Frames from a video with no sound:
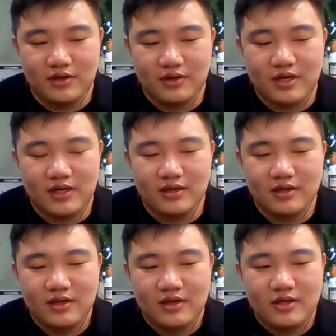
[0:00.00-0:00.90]
kind of
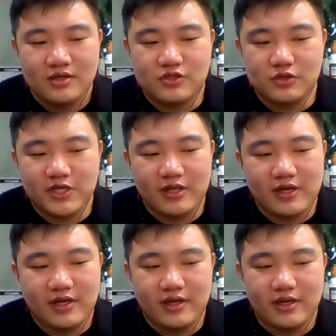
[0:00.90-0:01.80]

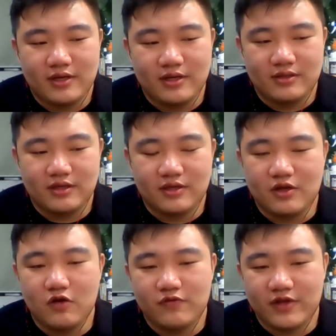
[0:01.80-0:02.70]
stimulated
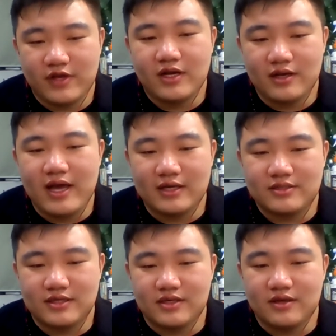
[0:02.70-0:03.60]
COVID kind of acted
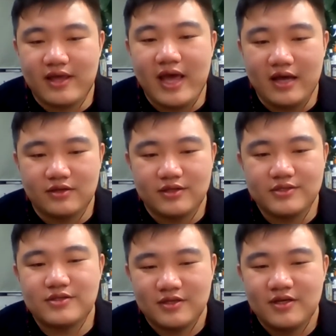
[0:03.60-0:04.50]
as a
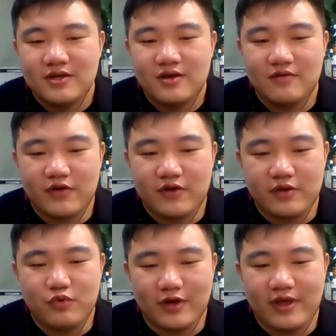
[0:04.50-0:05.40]
catalyst, a very
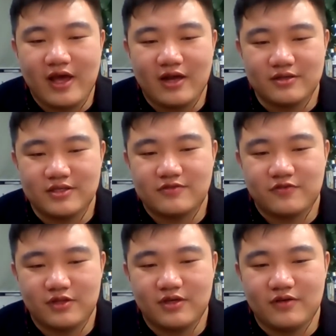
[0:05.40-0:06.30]
important catalyst
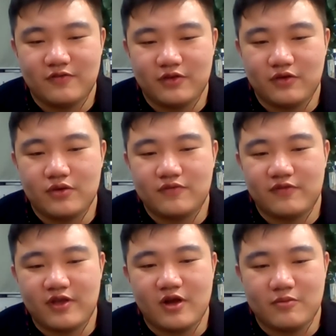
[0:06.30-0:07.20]
for the growth of
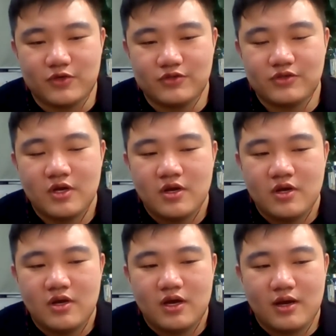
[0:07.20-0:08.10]
e-commerce.
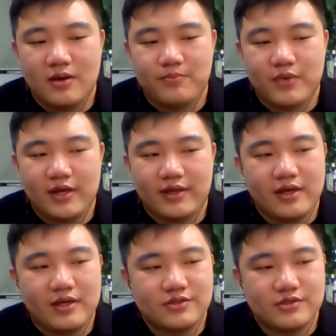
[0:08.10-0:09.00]
I
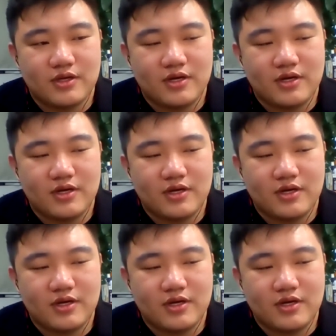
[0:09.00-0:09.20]
guess